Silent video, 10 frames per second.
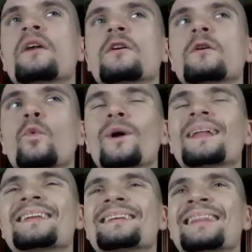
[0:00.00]
that you're
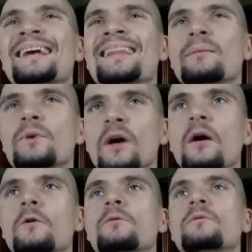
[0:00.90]
willing to let them
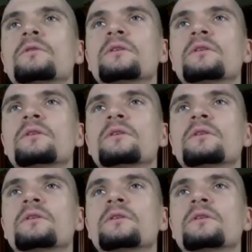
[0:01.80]
go.